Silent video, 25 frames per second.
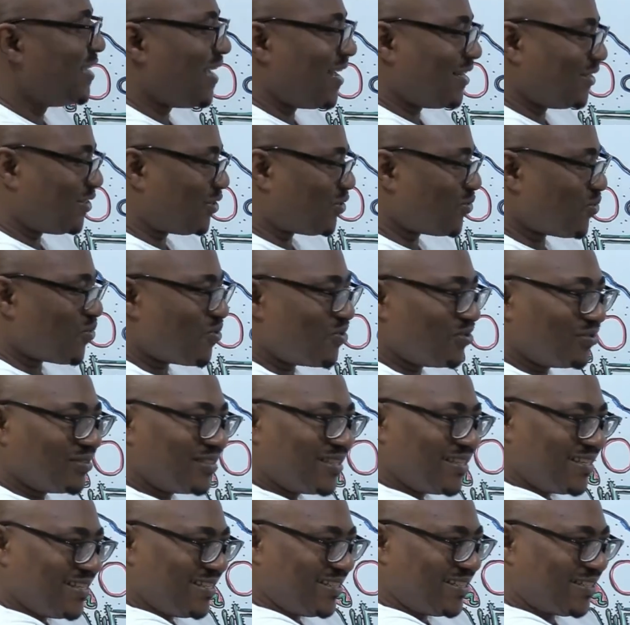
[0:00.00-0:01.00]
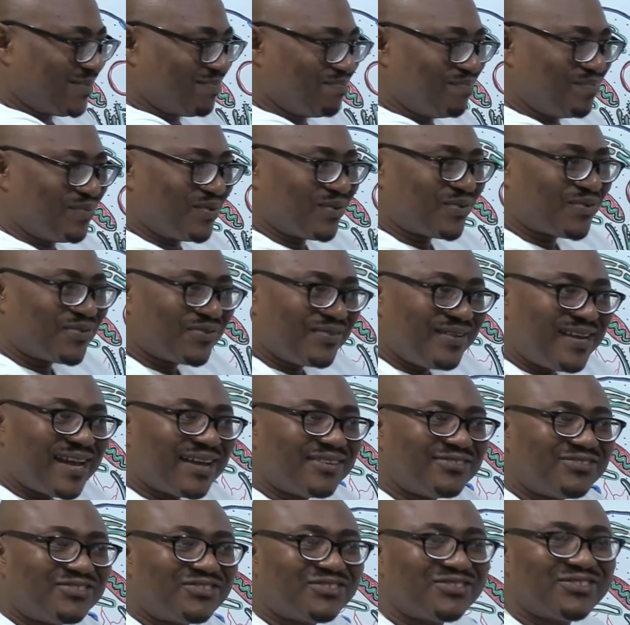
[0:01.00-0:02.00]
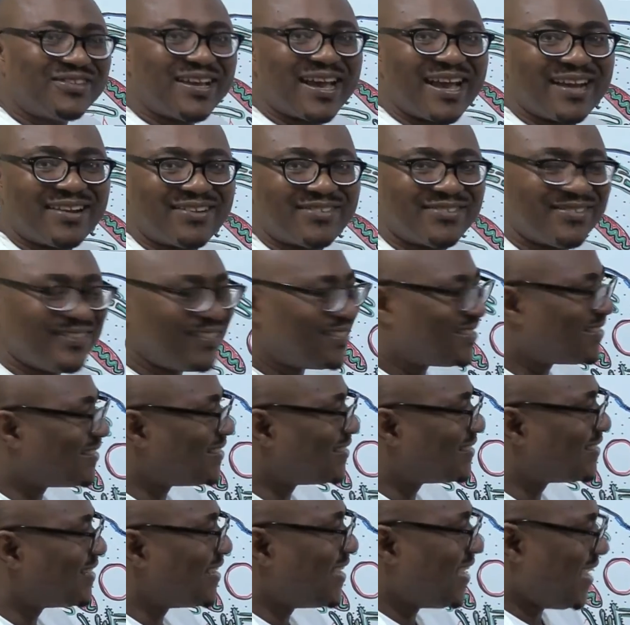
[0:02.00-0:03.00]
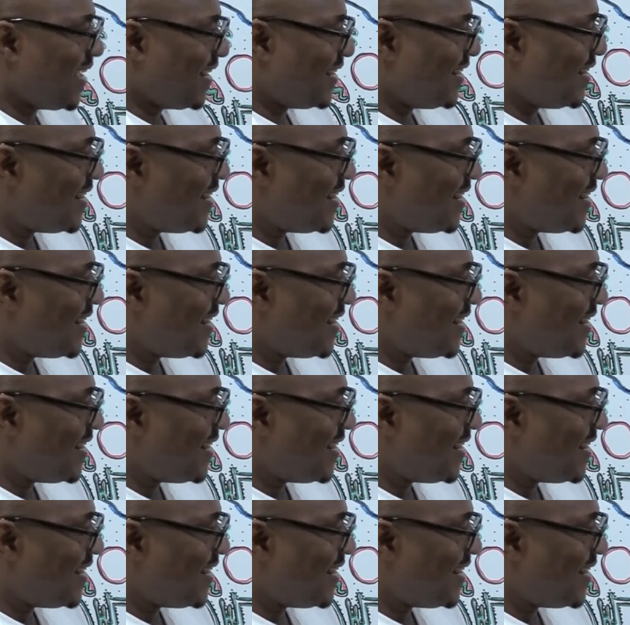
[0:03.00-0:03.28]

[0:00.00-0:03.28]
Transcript: and so on, it's broken down through glycolysis, and